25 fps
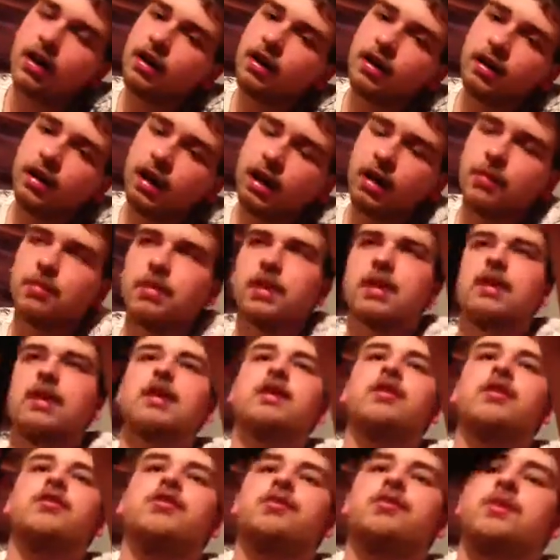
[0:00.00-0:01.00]
Not a big
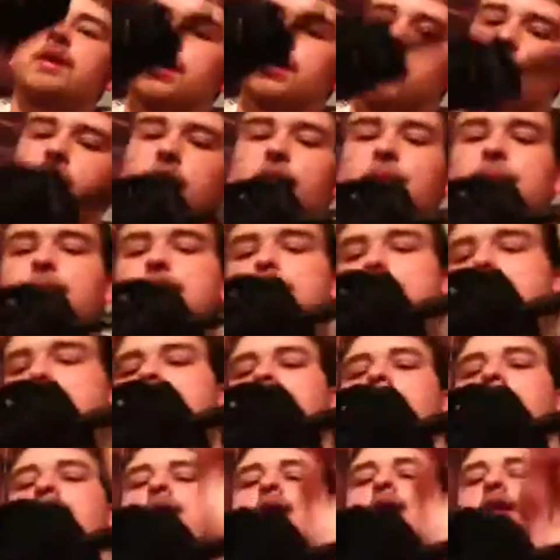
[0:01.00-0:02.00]
deal for me at all.
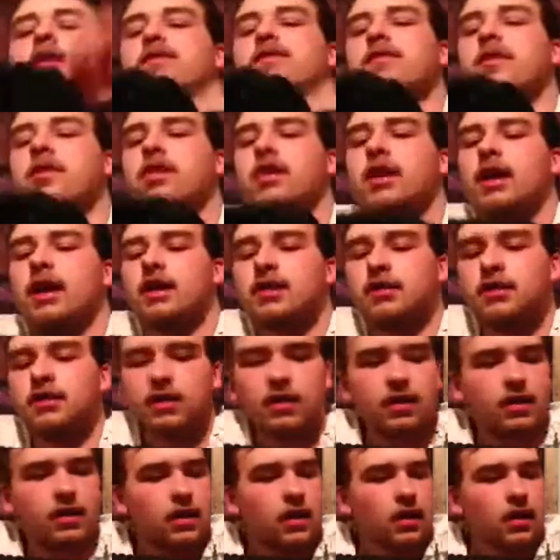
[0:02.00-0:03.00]
It's very nice.
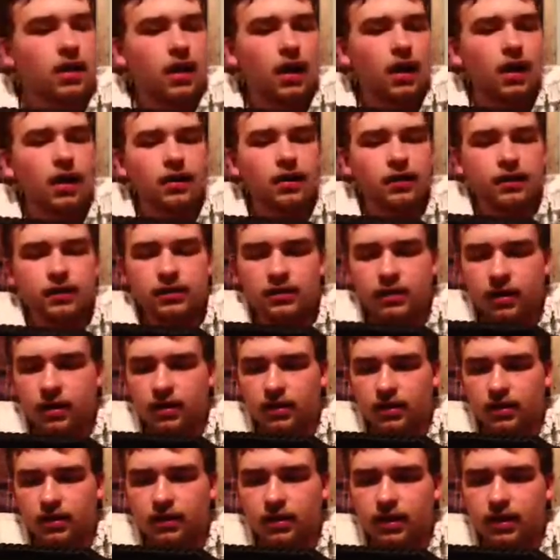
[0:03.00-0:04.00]
This
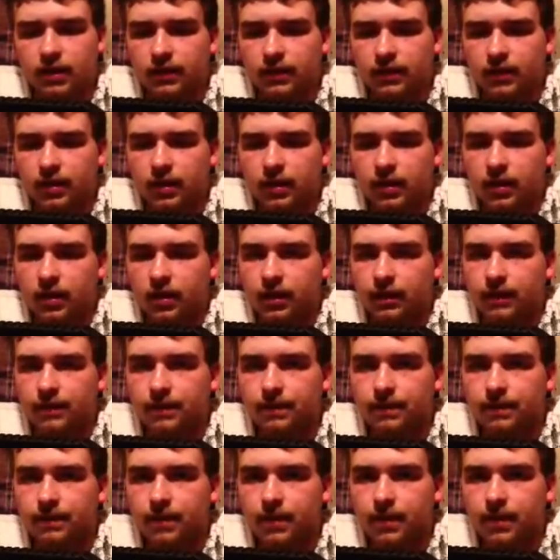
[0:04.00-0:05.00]
gun does have a lot of
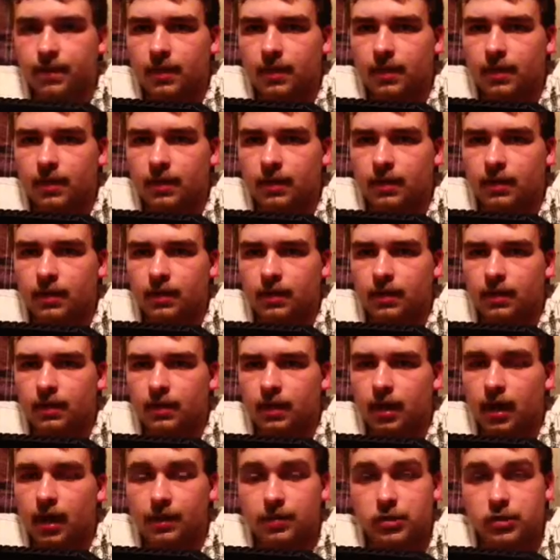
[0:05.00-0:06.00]

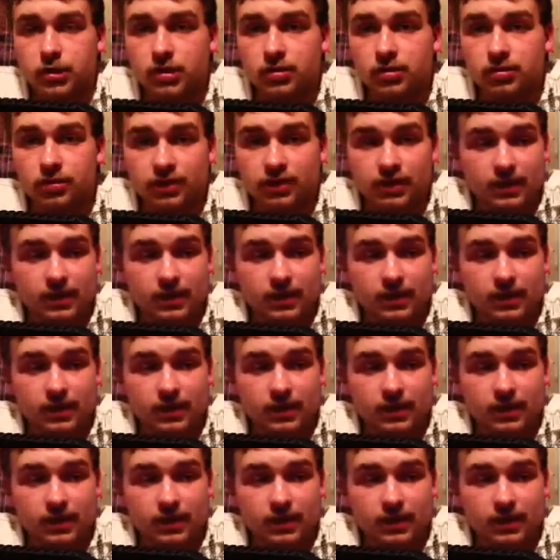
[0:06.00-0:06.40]
options with